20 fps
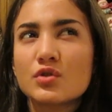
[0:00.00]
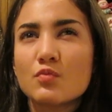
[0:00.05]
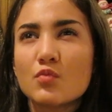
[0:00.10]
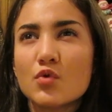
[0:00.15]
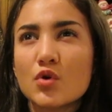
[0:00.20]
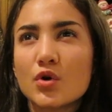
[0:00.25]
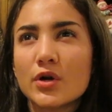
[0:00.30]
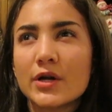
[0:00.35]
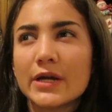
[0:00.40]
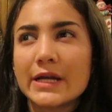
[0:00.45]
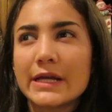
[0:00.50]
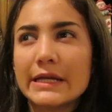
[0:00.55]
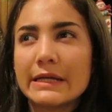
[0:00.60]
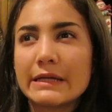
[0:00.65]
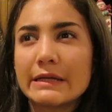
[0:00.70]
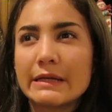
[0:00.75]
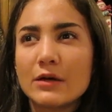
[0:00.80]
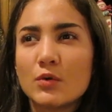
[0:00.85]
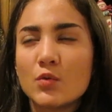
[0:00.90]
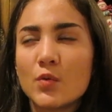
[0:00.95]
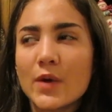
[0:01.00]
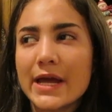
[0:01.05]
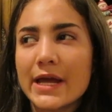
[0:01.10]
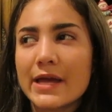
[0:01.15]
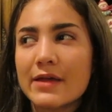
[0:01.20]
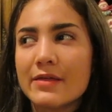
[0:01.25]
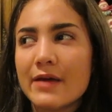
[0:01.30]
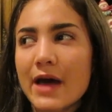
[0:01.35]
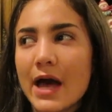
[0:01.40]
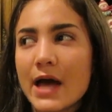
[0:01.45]
more in a
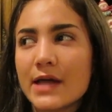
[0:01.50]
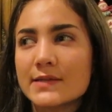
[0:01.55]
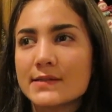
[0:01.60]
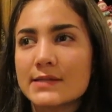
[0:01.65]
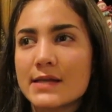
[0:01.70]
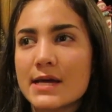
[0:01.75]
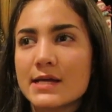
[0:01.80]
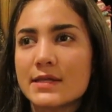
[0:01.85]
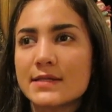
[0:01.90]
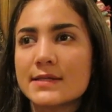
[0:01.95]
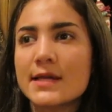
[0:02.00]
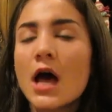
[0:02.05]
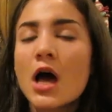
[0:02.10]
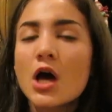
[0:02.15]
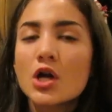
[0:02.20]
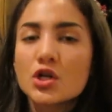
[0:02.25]
way that says,